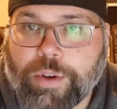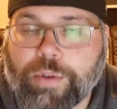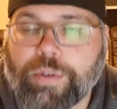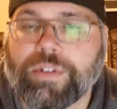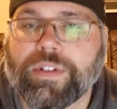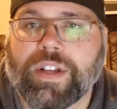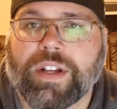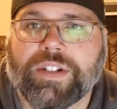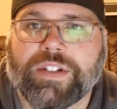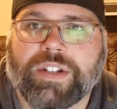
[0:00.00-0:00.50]

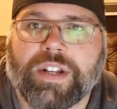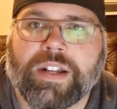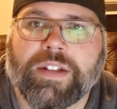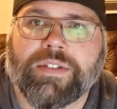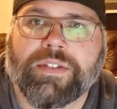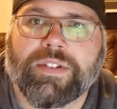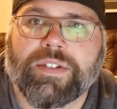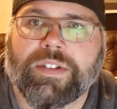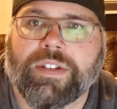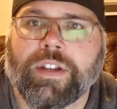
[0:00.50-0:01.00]
total
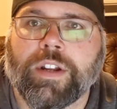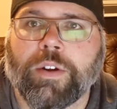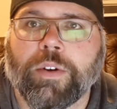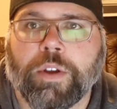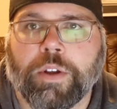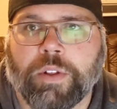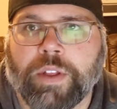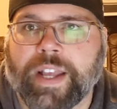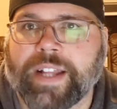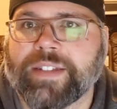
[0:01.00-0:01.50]
touchdowns. You know,
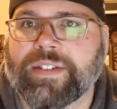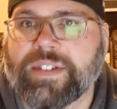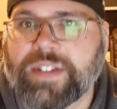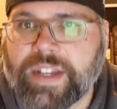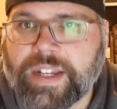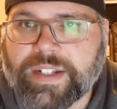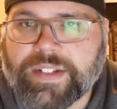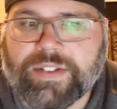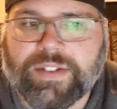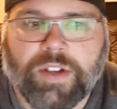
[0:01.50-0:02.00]
he only had
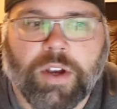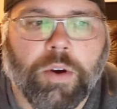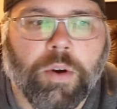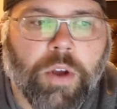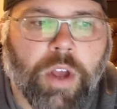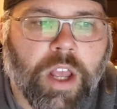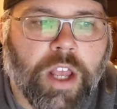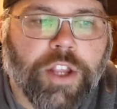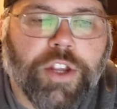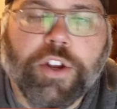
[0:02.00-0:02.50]
six,
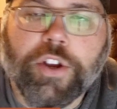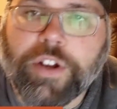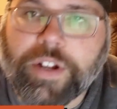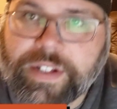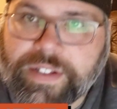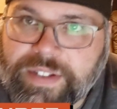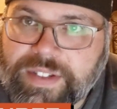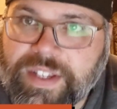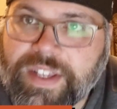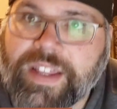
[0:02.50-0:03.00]
so you're
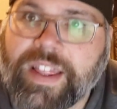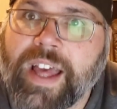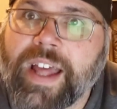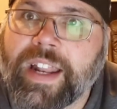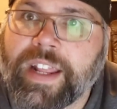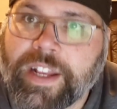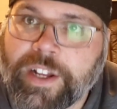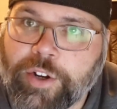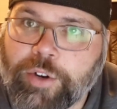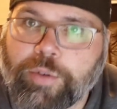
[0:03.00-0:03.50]
going to see
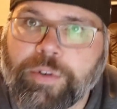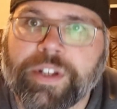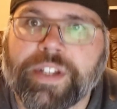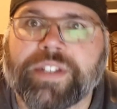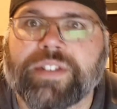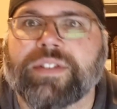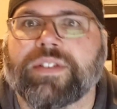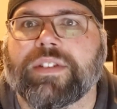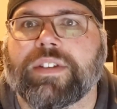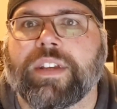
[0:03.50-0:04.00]
that
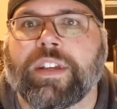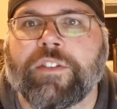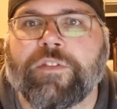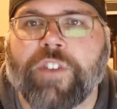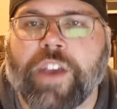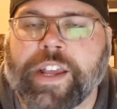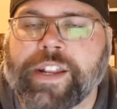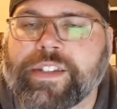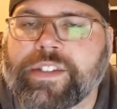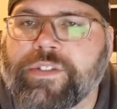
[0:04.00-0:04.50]
increase in
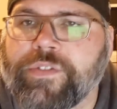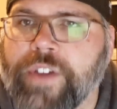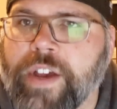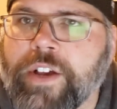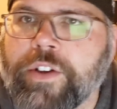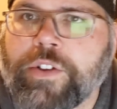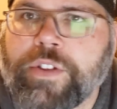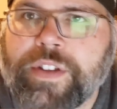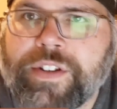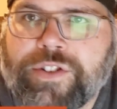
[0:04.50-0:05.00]
fantasy
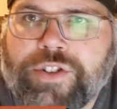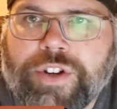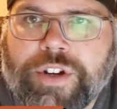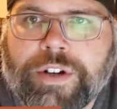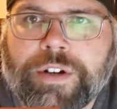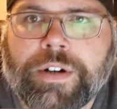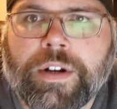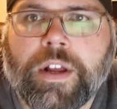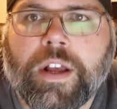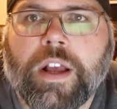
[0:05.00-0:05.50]
value this
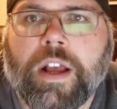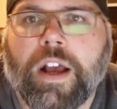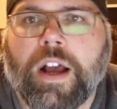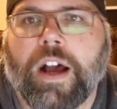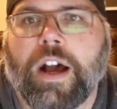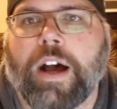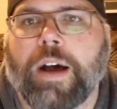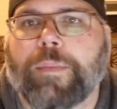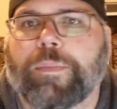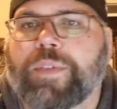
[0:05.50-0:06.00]
year.
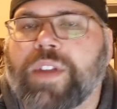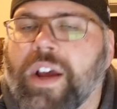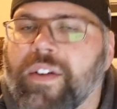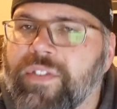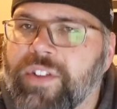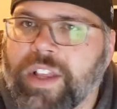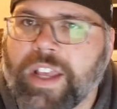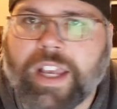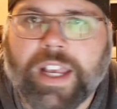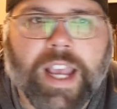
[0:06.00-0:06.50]
Uh,
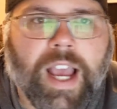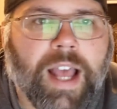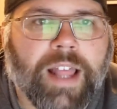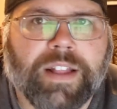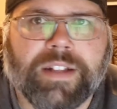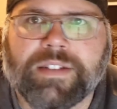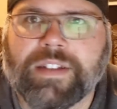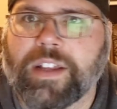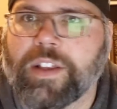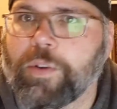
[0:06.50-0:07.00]
definitely a guy
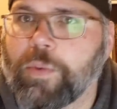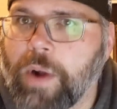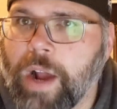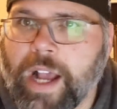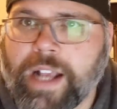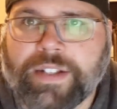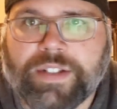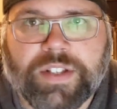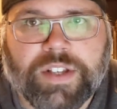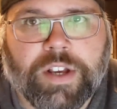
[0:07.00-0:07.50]
that's on the
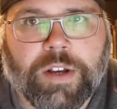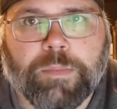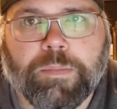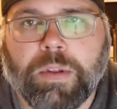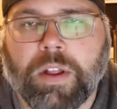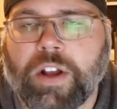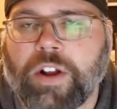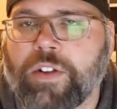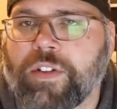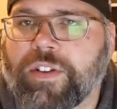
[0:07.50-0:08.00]
rise, a young
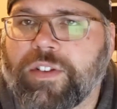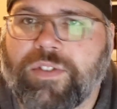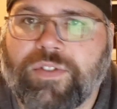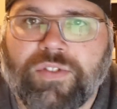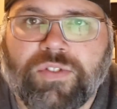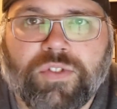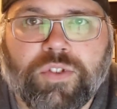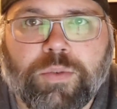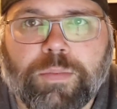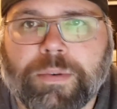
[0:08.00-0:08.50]
player that's
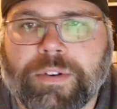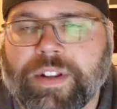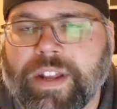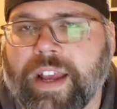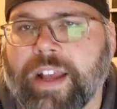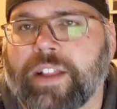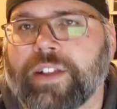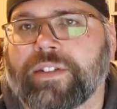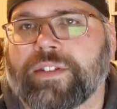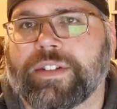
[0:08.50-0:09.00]
super
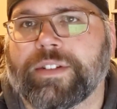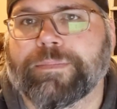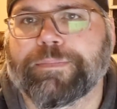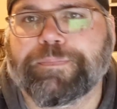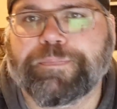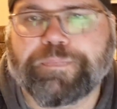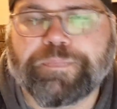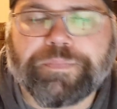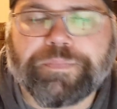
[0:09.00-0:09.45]
talented.